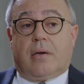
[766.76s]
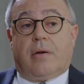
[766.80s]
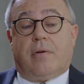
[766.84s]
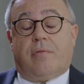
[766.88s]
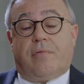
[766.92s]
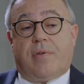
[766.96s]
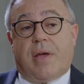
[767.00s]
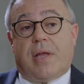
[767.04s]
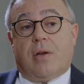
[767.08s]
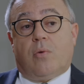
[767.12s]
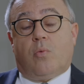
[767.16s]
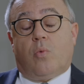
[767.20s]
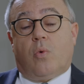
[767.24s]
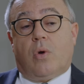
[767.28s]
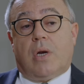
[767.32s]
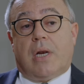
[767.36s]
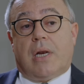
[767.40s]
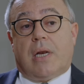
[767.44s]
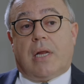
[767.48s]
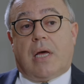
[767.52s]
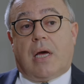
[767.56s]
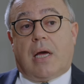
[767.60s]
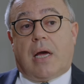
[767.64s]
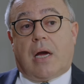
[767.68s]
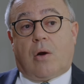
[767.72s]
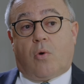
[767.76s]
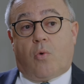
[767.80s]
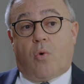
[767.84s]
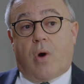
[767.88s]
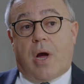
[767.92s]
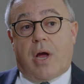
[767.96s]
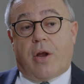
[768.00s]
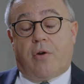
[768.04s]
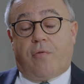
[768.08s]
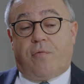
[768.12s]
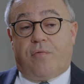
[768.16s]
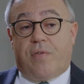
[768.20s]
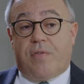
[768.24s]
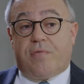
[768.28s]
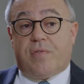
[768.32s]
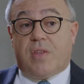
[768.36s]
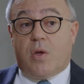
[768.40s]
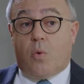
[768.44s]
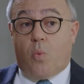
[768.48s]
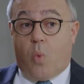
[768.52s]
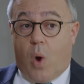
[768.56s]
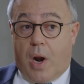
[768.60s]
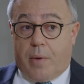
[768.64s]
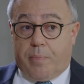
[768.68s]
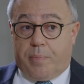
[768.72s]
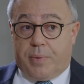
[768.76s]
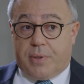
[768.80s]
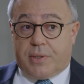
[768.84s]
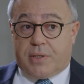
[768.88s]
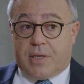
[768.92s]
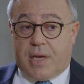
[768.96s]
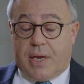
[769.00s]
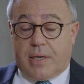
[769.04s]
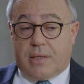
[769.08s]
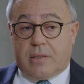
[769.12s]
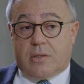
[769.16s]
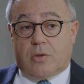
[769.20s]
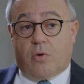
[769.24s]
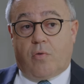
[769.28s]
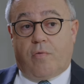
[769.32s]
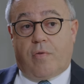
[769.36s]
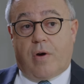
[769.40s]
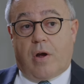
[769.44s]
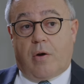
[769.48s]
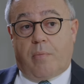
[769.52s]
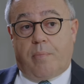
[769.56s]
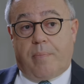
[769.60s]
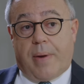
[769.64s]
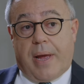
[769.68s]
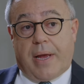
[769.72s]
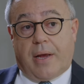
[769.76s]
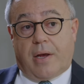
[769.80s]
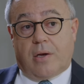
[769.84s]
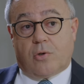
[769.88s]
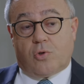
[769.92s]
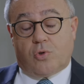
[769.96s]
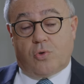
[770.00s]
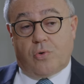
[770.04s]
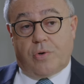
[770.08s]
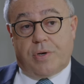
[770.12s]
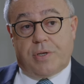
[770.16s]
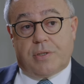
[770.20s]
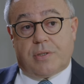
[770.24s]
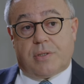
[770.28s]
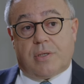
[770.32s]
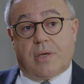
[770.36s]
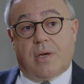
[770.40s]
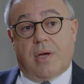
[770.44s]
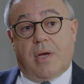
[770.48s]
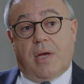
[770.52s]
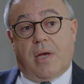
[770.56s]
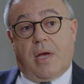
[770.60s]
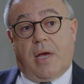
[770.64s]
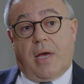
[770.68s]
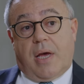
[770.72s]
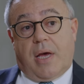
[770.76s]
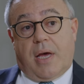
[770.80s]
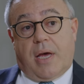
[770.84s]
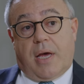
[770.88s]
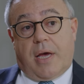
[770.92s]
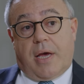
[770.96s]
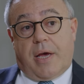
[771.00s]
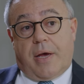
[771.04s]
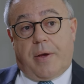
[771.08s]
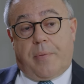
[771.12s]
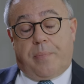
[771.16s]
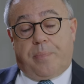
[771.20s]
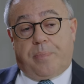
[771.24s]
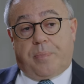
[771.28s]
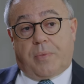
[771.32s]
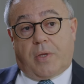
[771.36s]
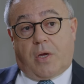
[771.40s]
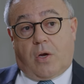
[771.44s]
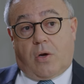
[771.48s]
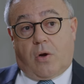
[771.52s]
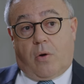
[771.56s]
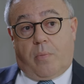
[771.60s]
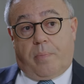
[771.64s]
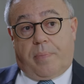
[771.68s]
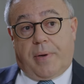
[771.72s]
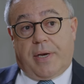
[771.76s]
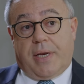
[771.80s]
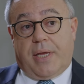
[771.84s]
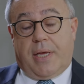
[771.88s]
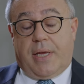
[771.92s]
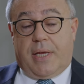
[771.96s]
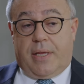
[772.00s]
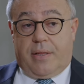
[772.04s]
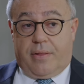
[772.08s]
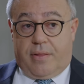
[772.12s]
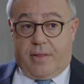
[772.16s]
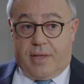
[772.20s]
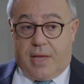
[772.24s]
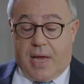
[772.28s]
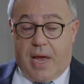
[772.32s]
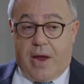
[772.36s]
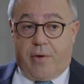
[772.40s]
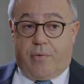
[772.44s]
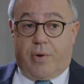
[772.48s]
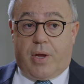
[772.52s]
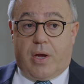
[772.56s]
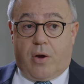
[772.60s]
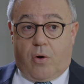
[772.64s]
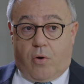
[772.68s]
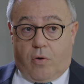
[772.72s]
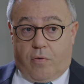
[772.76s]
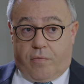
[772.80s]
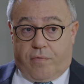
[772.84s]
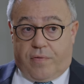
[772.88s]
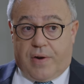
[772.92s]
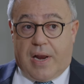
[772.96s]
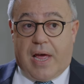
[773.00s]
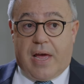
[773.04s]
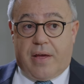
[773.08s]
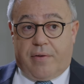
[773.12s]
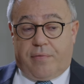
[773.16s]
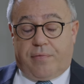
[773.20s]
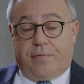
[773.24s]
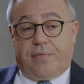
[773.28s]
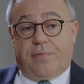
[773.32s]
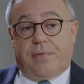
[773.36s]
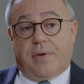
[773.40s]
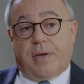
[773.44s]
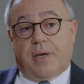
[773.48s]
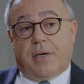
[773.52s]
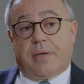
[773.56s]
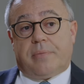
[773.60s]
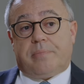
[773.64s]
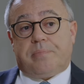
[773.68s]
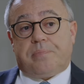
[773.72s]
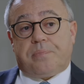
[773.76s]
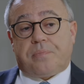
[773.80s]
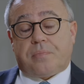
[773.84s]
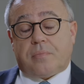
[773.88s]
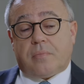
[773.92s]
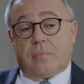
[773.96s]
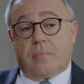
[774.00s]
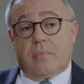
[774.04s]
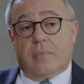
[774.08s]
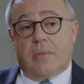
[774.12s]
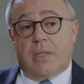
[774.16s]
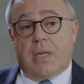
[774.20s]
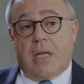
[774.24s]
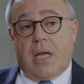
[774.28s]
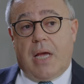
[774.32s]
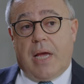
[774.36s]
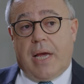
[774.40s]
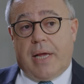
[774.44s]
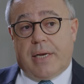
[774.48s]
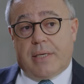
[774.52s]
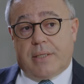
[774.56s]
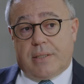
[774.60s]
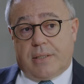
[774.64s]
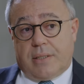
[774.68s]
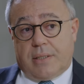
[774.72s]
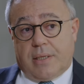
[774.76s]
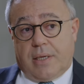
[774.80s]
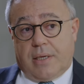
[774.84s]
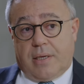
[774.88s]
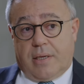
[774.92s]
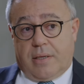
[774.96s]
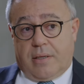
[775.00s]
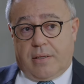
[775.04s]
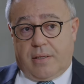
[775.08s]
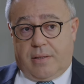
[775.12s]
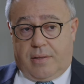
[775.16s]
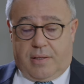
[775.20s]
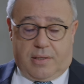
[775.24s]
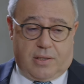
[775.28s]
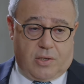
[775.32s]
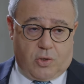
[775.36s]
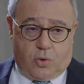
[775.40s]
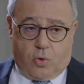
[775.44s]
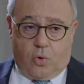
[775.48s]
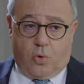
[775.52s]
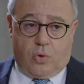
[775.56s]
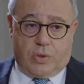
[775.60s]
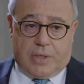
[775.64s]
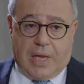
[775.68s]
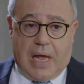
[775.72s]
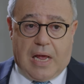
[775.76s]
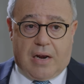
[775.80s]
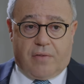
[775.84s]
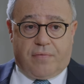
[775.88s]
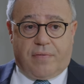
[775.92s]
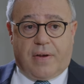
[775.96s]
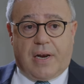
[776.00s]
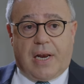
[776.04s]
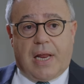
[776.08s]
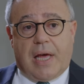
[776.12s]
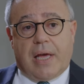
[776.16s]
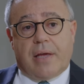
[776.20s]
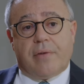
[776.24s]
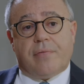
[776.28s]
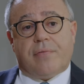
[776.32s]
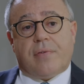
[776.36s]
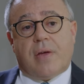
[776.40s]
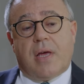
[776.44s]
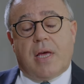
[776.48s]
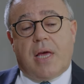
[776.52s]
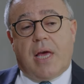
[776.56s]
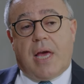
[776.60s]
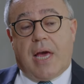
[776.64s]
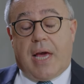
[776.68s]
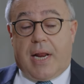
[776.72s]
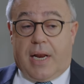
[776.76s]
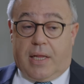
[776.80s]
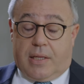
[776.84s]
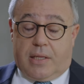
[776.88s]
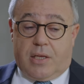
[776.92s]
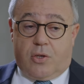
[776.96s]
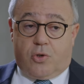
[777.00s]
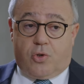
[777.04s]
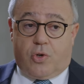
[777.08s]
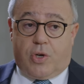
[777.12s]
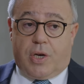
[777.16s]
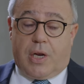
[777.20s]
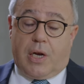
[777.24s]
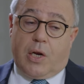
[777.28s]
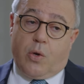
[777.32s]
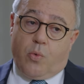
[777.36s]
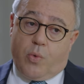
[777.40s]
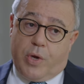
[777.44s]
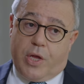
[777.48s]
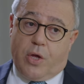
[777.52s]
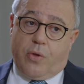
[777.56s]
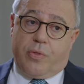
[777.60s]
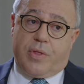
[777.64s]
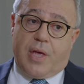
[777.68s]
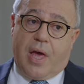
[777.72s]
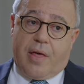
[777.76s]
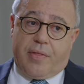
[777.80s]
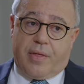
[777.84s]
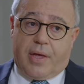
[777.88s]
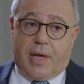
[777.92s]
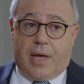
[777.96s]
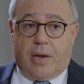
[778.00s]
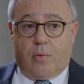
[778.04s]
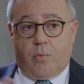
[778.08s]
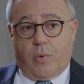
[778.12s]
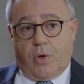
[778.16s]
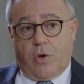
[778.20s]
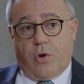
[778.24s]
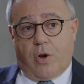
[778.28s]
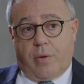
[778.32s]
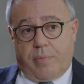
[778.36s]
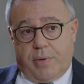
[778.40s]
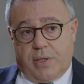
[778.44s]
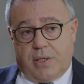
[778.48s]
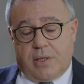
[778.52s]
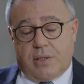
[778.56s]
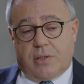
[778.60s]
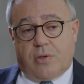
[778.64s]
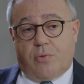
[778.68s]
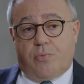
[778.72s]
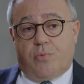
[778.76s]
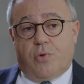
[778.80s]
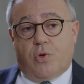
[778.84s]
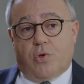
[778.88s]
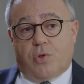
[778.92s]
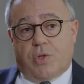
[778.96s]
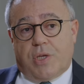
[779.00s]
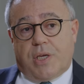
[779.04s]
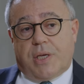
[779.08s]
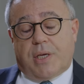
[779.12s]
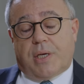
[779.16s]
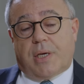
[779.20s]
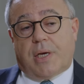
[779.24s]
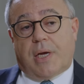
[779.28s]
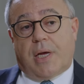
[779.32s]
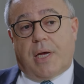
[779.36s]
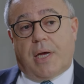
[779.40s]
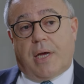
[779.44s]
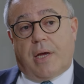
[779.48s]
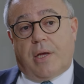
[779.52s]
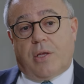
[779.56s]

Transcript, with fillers: vein, will acquire 51% of our bank assurance um, company in the area of life and uh, this is called Alpha Life. And additionally, we, on the other hand, we're going to be distributing uh,